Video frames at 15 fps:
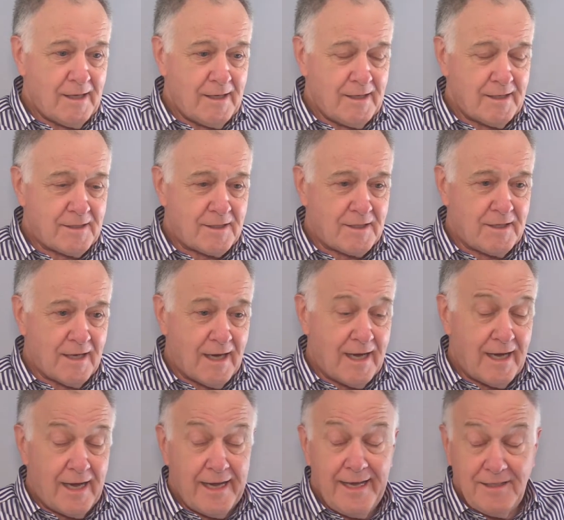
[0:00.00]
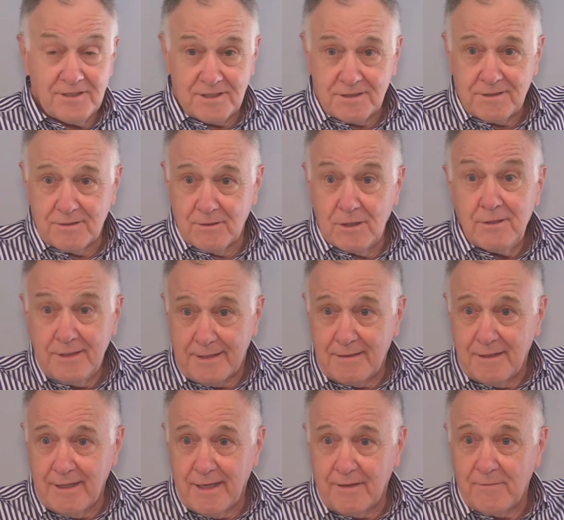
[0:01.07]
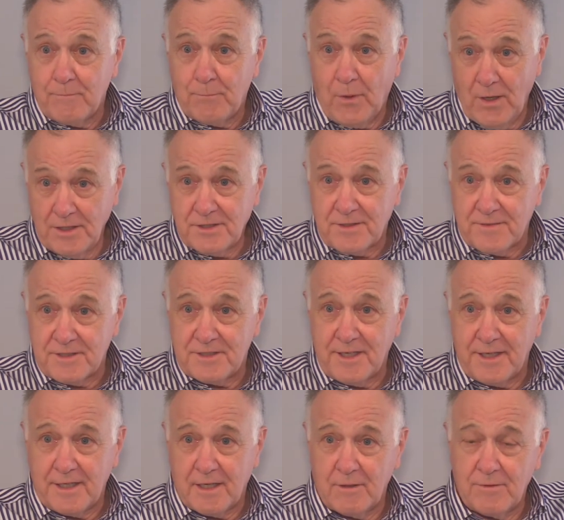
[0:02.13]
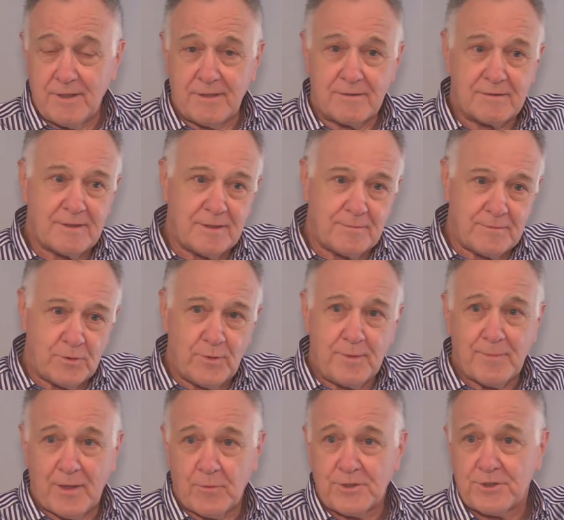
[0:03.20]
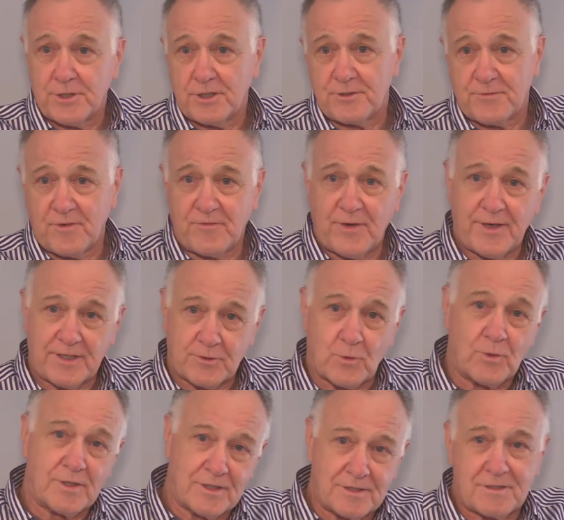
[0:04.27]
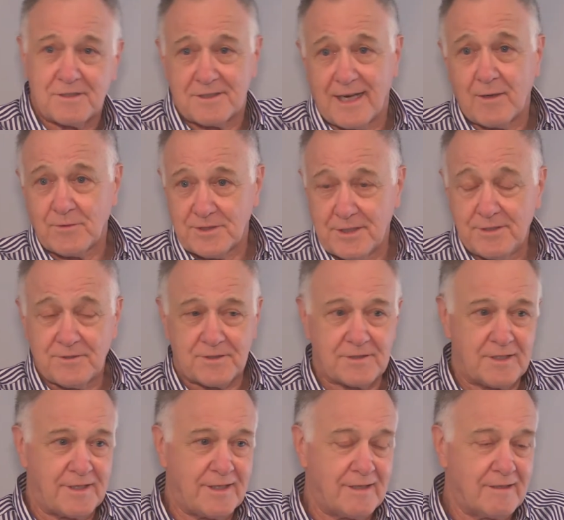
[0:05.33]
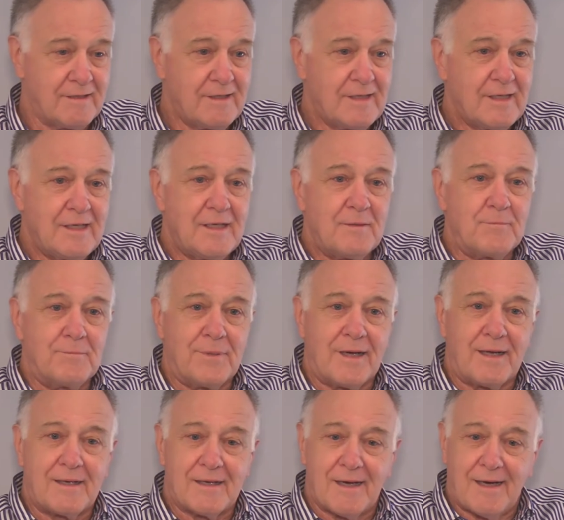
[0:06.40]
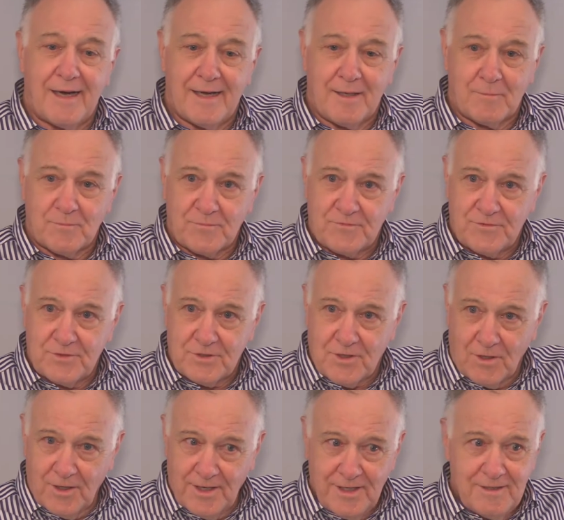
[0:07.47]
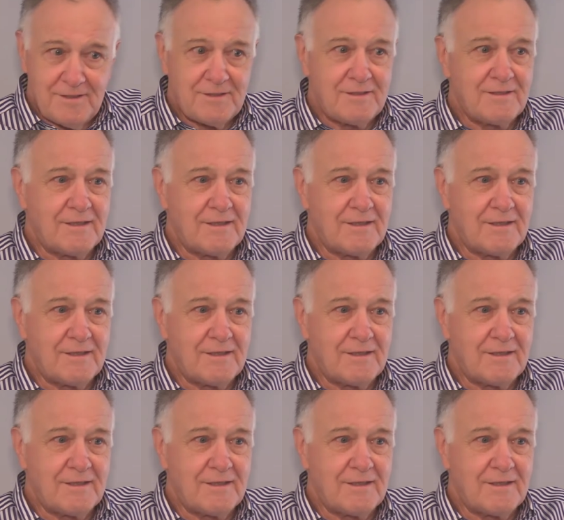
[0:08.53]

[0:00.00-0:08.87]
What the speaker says: I had looked at parts of the city code in doing my research for various ordinances that I was interested in, but I have started